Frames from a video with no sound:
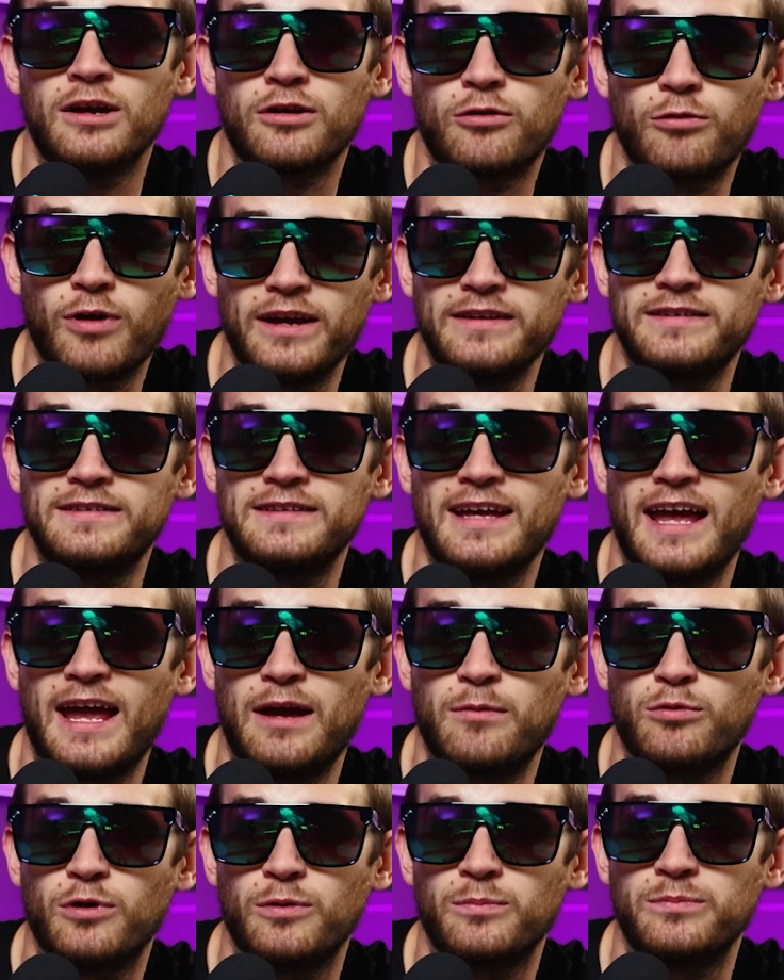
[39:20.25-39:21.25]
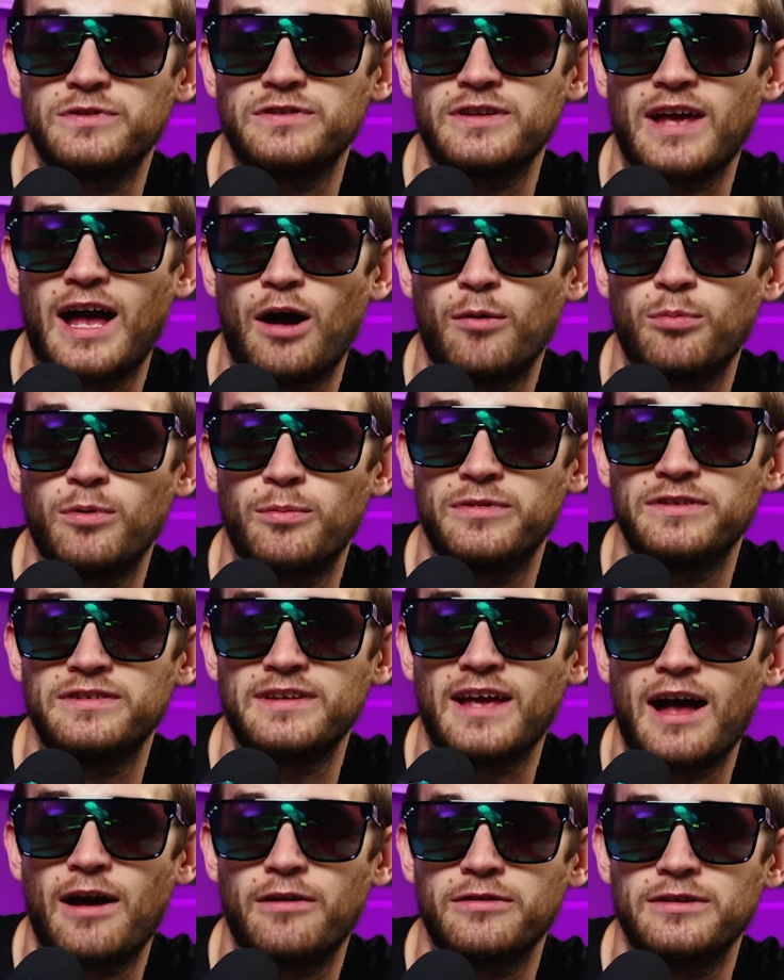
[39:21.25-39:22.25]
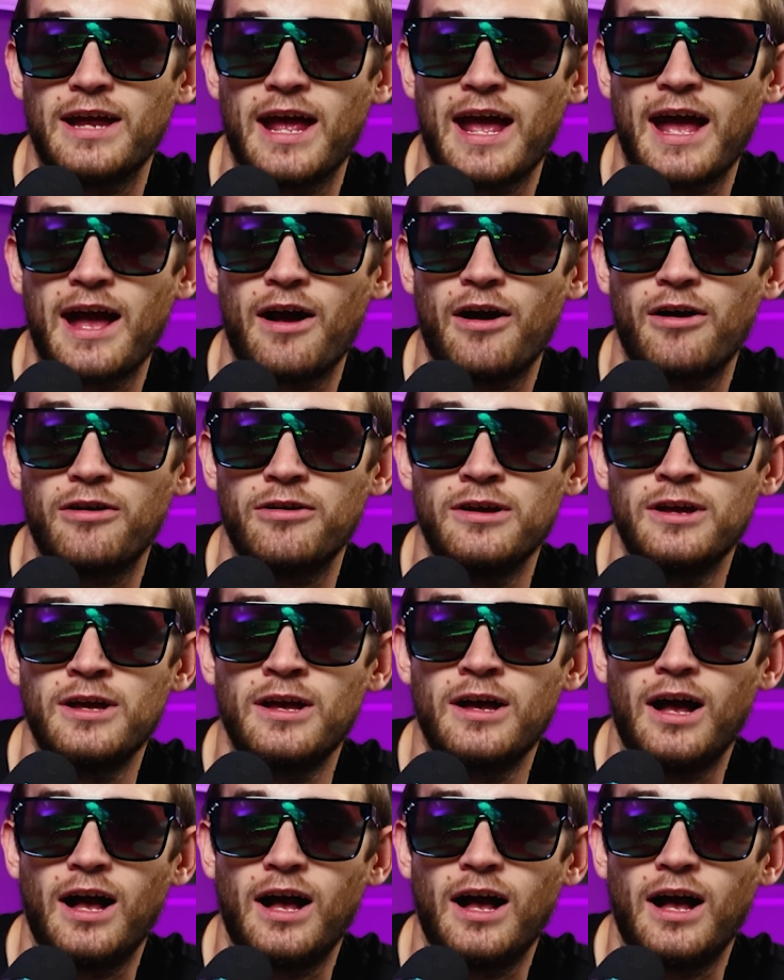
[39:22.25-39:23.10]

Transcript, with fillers: Gracie Abrams' album is out now.